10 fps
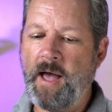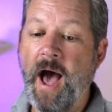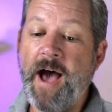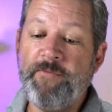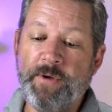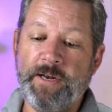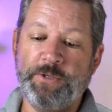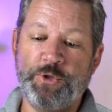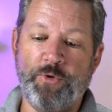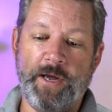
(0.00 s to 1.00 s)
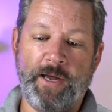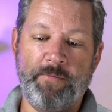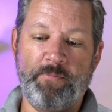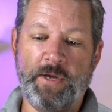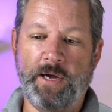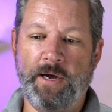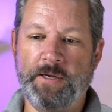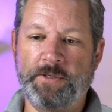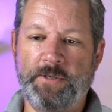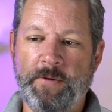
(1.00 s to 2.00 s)
I've been enjoying it
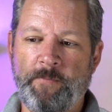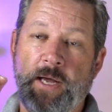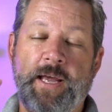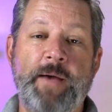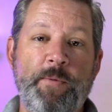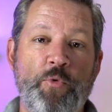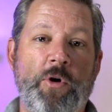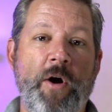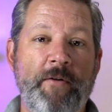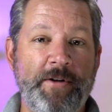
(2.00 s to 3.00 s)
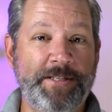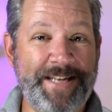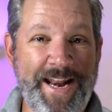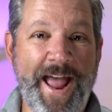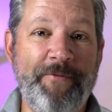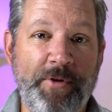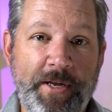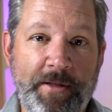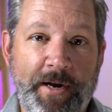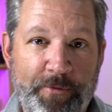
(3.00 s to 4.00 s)
because it gave me more confidence in
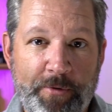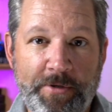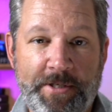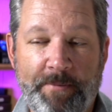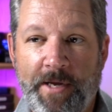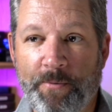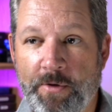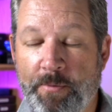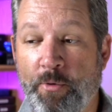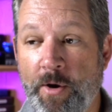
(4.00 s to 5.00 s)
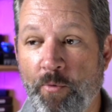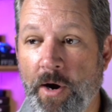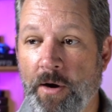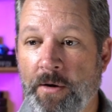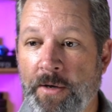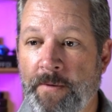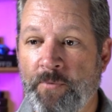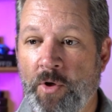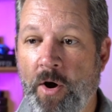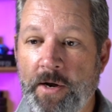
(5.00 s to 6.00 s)
everything that I threw in September, to the point where,
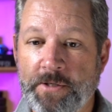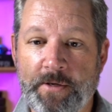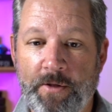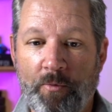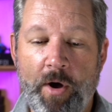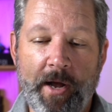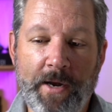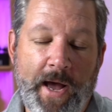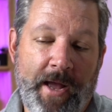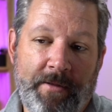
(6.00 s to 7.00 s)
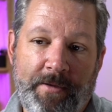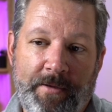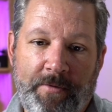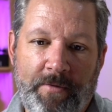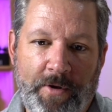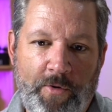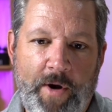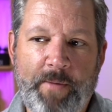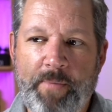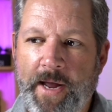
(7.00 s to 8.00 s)
honestly, the
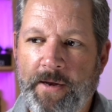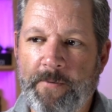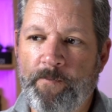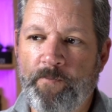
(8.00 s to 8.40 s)
crankbait,